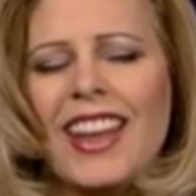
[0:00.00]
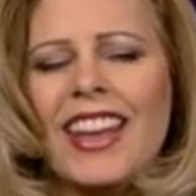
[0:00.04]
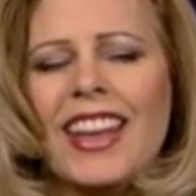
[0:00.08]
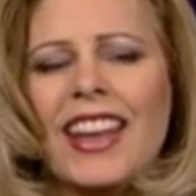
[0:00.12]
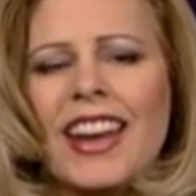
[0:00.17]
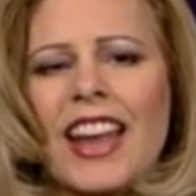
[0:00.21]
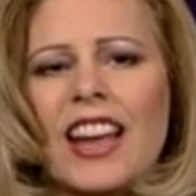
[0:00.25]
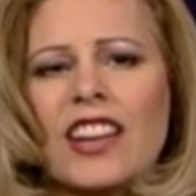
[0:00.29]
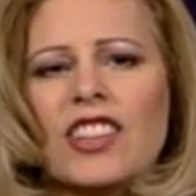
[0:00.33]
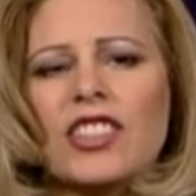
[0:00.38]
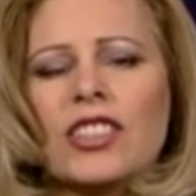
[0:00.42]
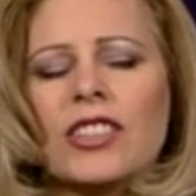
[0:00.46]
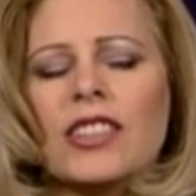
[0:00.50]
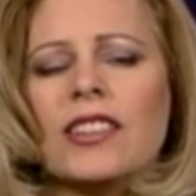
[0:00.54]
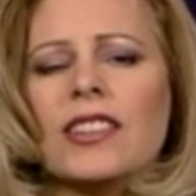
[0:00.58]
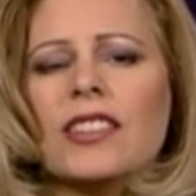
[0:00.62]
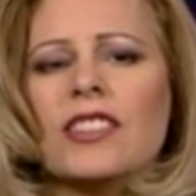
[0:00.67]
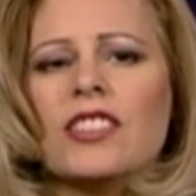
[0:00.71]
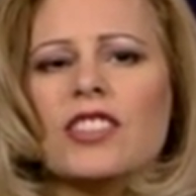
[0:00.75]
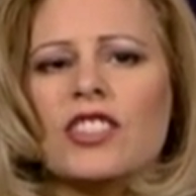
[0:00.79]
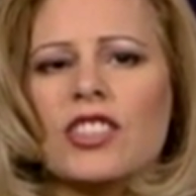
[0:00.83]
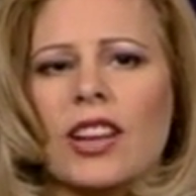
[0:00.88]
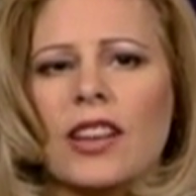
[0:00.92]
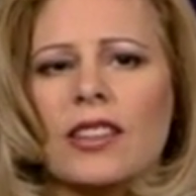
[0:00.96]
It actually
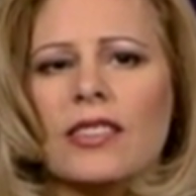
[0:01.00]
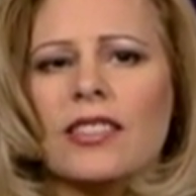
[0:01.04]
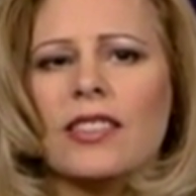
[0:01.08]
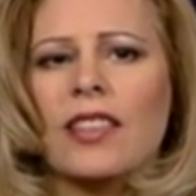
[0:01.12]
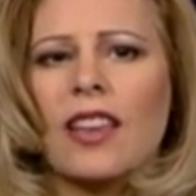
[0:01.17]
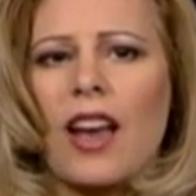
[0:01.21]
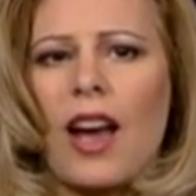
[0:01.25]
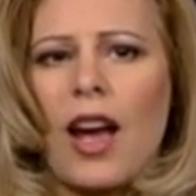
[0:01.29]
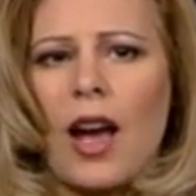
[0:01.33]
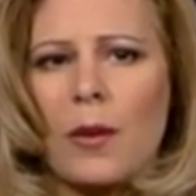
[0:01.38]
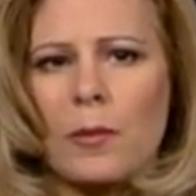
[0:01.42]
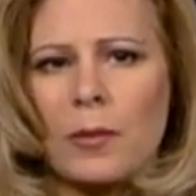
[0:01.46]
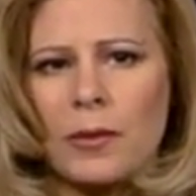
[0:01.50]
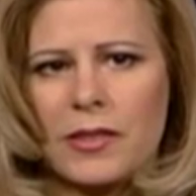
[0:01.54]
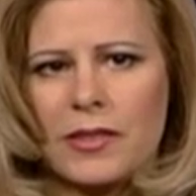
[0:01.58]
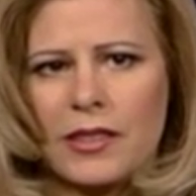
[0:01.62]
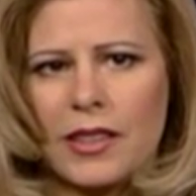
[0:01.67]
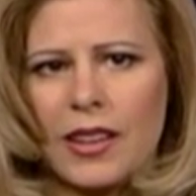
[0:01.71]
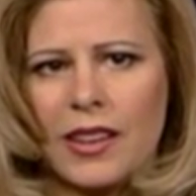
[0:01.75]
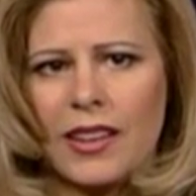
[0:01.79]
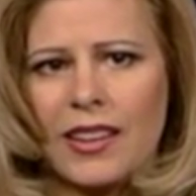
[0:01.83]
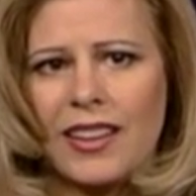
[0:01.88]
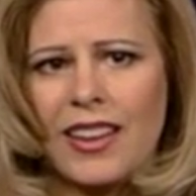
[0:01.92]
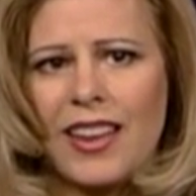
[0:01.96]
does just the
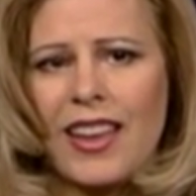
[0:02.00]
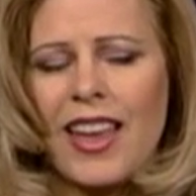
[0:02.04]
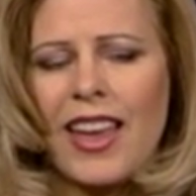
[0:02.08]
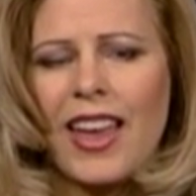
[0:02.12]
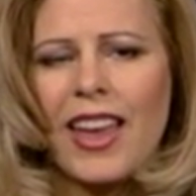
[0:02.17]
opposite.